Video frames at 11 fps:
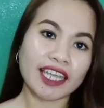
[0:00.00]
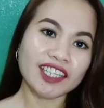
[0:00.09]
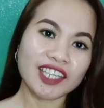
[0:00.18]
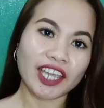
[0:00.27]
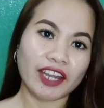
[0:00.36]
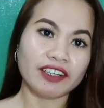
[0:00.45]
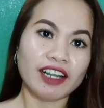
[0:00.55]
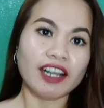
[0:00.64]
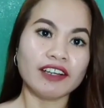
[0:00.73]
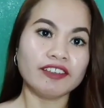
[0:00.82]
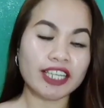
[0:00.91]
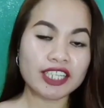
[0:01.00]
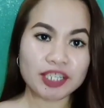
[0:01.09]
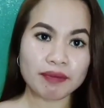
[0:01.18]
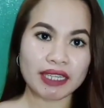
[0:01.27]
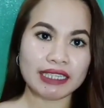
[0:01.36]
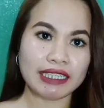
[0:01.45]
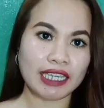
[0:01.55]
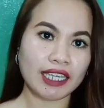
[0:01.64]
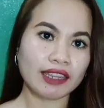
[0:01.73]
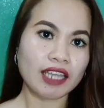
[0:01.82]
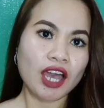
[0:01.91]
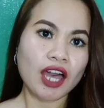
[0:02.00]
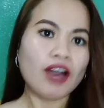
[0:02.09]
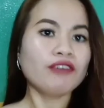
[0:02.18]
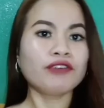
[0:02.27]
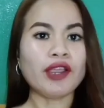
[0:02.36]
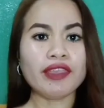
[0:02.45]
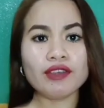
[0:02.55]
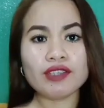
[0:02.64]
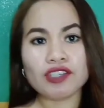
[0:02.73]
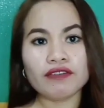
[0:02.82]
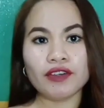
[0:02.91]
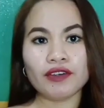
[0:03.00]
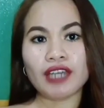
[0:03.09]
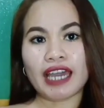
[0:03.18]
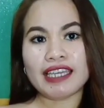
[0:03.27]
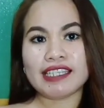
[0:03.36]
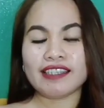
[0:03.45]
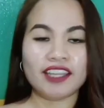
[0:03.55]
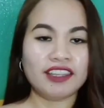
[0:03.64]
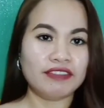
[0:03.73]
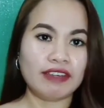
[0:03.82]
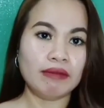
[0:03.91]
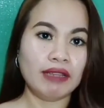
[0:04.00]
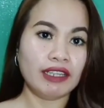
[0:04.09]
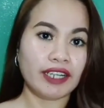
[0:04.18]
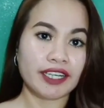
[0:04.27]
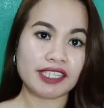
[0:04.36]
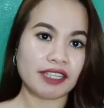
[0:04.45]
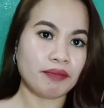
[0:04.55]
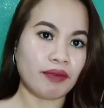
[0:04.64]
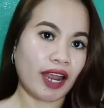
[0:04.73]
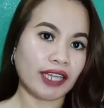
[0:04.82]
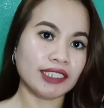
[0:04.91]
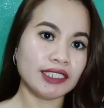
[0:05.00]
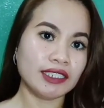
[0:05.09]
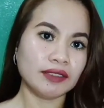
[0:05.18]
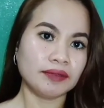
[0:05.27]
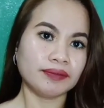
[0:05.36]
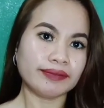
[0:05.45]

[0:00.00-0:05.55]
Skincare Regimen Kit. For those of you guys na hindi familiar sa brand,